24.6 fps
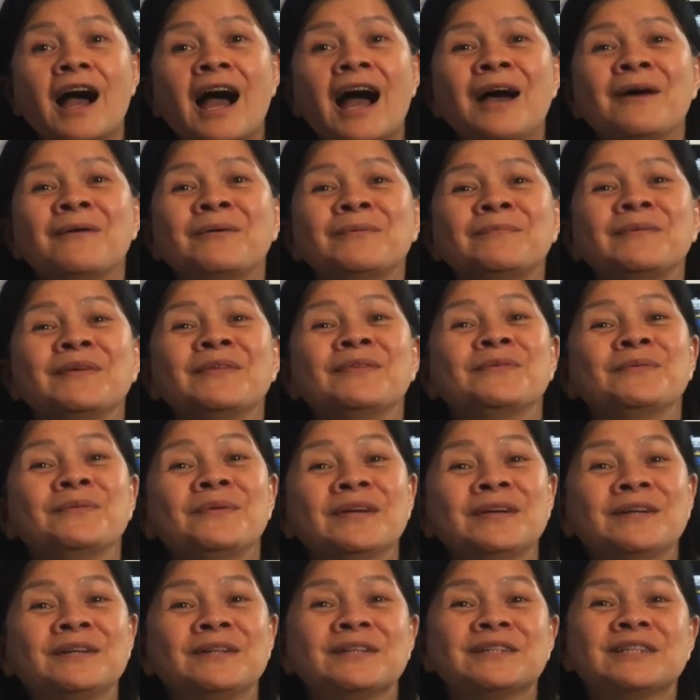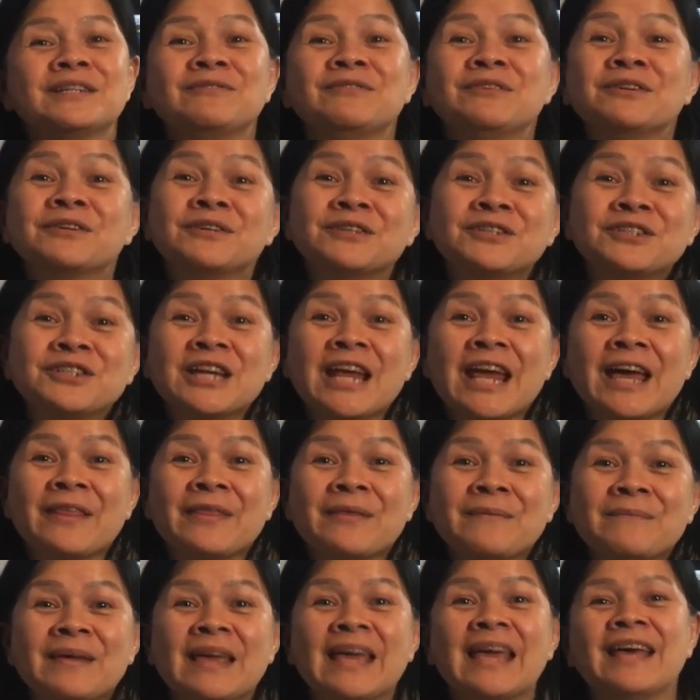I would be thrilled if you could share
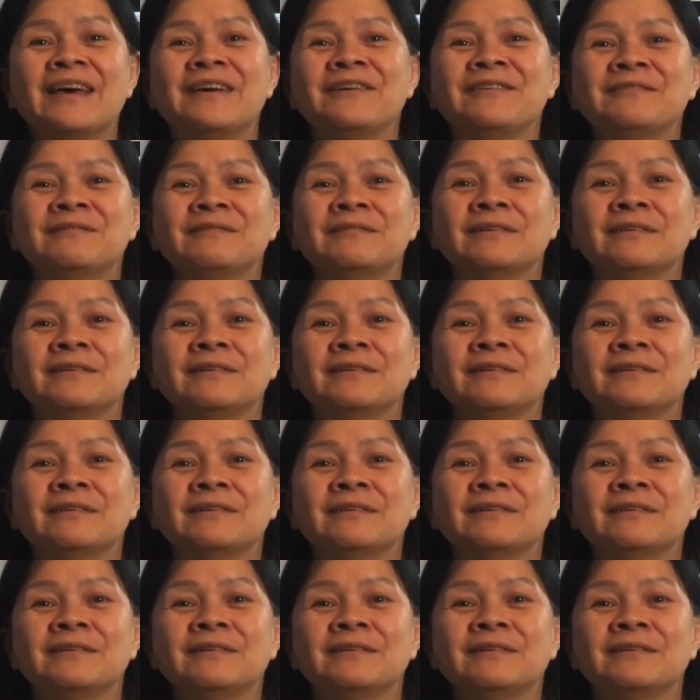them here.